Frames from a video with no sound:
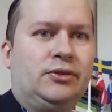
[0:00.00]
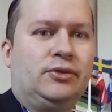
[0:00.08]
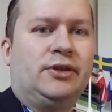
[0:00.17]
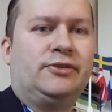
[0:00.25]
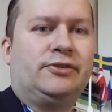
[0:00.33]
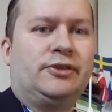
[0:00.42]
You
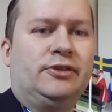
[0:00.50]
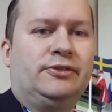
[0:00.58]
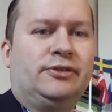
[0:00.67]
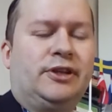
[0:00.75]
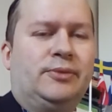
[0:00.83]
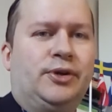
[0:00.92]
had
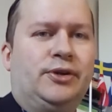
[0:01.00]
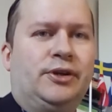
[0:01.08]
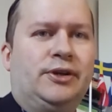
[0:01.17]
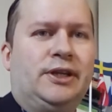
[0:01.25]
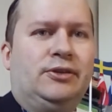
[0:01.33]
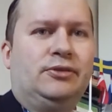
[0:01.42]
San
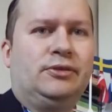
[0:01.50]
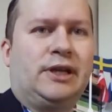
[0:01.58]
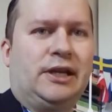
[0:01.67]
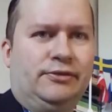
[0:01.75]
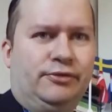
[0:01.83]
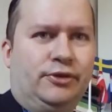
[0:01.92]
Bernardino,
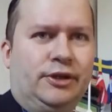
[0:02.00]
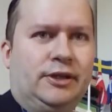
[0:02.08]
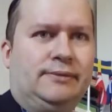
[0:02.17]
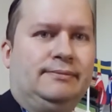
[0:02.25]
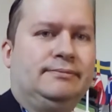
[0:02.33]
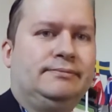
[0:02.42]

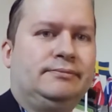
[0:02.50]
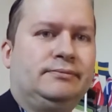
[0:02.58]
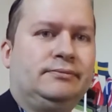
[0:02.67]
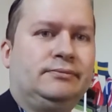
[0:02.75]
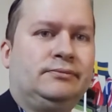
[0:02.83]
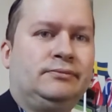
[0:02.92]
California.
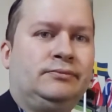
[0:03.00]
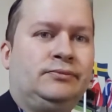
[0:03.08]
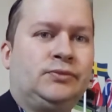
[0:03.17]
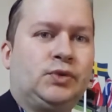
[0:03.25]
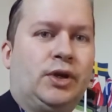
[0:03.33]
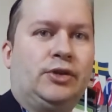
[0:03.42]

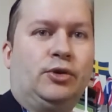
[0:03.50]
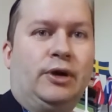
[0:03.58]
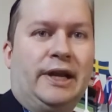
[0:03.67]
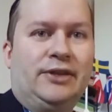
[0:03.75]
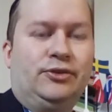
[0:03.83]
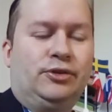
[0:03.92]
You had
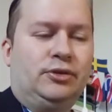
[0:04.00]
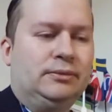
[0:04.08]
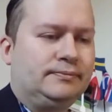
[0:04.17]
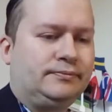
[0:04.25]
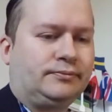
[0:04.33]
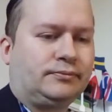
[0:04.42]

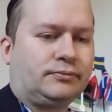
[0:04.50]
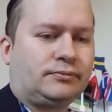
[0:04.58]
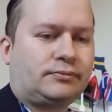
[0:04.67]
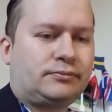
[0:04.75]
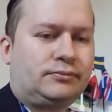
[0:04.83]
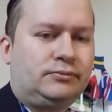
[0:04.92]
Orlando.
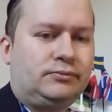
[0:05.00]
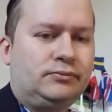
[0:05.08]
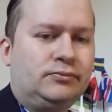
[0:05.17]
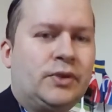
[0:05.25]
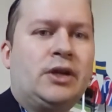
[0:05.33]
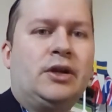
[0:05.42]

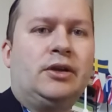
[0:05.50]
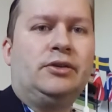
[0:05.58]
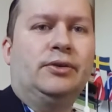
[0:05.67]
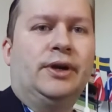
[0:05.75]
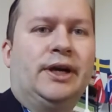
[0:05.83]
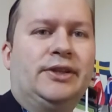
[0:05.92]

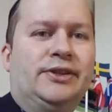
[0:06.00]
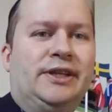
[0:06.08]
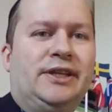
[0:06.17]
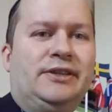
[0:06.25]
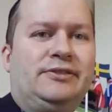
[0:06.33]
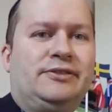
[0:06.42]
You had
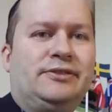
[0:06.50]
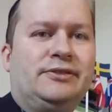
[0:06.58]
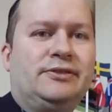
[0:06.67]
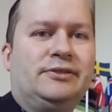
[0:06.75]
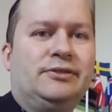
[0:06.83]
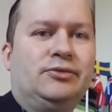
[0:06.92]
Nice.
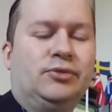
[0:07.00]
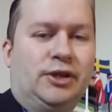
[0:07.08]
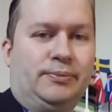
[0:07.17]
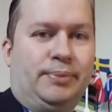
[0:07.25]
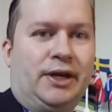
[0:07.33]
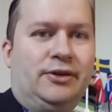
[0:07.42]
You
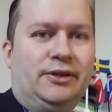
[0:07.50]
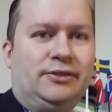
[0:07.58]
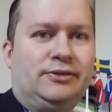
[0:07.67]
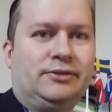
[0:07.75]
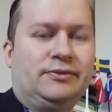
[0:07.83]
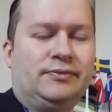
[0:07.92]
had
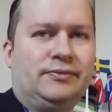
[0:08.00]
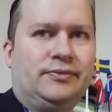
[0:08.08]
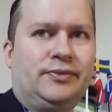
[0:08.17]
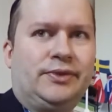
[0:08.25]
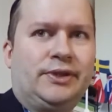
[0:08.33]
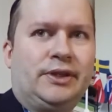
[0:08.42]
Paris.
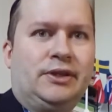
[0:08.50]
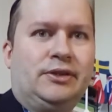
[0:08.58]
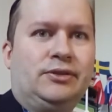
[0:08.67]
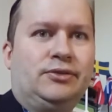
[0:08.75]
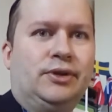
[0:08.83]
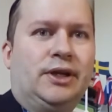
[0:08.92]

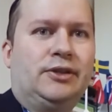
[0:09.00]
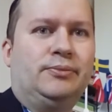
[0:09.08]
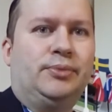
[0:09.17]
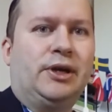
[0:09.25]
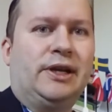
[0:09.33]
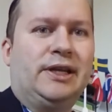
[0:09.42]
You
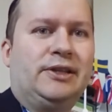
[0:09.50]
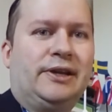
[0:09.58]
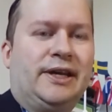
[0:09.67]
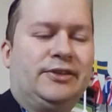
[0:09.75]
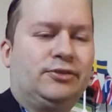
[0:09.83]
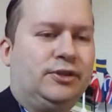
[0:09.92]
had Berlin
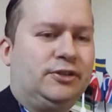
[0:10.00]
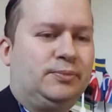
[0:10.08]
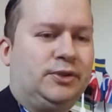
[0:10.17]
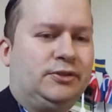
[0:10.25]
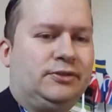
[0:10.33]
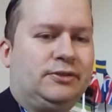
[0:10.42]
last
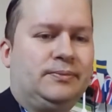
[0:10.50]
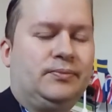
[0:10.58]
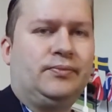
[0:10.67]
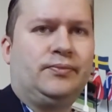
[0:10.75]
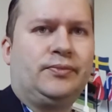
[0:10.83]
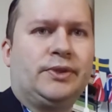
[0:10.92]
Christmas.
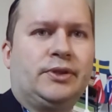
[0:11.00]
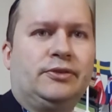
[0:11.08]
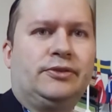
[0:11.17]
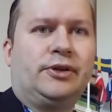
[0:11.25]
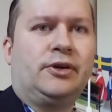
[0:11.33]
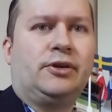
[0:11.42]

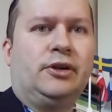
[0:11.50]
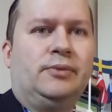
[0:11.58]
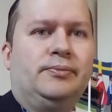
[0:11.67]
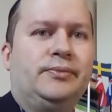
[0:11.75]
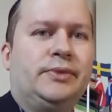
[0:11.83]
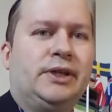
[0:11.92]

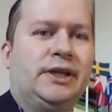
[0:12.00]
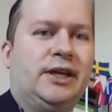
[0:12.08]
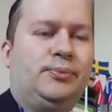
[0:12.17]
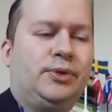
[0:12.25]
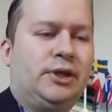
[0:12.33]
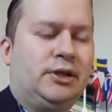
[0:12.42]
Stockholm in
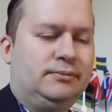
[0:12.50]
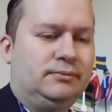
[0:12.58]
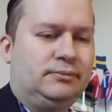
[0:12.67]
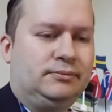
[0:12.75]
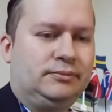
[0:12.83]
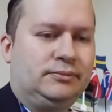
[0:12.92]
April.
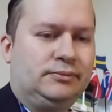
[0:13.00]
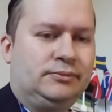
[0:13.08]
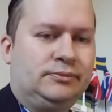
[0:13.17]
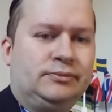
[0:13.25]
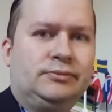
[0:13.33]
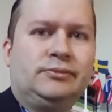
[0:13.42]

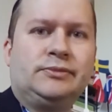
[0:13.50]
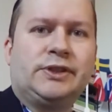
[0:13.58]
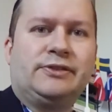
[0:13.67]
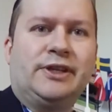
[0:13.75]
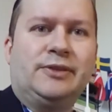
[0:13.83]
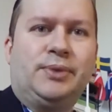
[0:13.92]

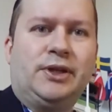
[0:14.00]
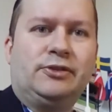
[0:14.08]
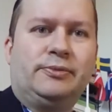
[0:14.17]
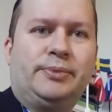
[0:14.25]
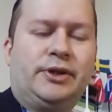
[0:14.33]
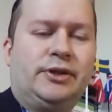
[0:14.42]
St.
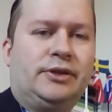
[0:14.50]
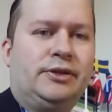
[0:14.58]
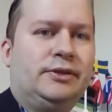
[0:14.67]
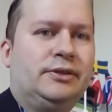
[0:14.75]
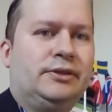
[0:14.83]
Petersburg.